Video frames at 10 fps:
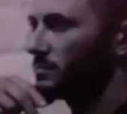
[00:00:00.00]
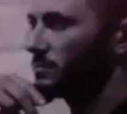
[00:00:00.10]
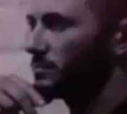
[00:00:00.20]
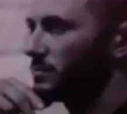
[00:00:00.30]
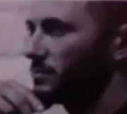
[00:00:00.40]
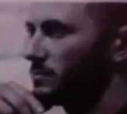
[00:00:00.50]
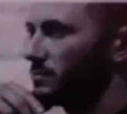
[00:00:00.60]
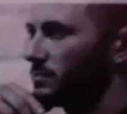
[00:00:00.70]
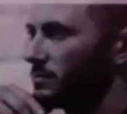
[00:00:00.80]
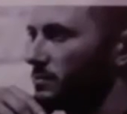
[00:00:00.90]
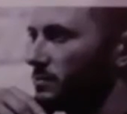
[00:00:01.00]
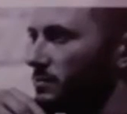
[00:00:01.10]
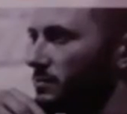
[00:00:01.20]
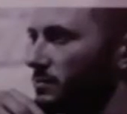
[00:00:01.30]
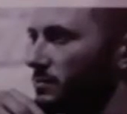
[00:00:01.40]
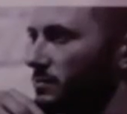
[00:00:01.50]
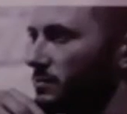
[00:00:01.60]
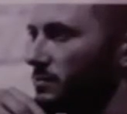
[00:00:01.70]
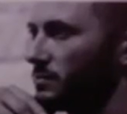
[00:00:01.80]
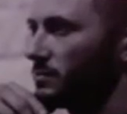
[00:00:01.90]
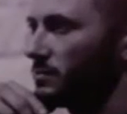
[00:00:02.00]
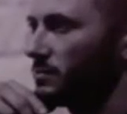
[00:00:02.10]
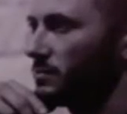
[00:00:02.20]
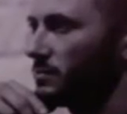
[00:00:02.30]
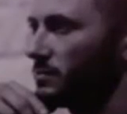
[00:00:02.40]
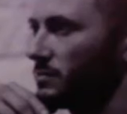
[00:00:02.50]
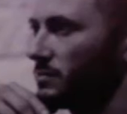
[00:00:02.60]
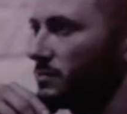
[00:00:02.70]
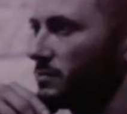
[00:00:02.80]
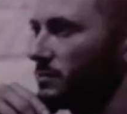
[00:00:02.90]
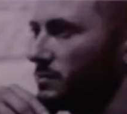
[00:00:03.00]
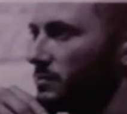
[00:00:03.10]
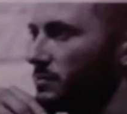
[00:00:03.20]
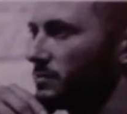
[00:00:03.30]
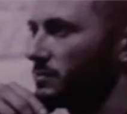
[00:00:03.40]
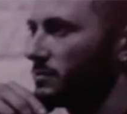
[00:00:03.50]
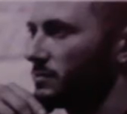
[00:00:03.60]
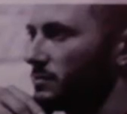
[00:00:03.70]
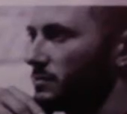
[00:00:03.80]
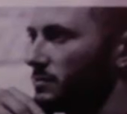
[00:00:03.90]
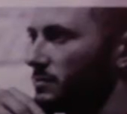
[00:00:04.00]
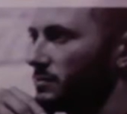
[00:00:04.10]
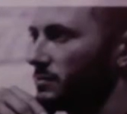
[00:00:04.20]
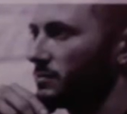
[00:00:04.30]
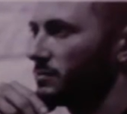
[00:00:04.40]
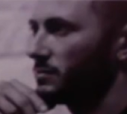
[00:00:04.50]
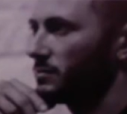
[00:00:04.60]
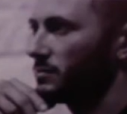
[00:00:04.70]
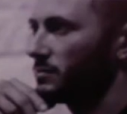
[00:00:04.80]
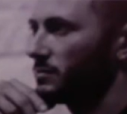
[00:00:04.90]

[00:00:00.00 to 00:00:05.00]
No words are spoken by the person on screen.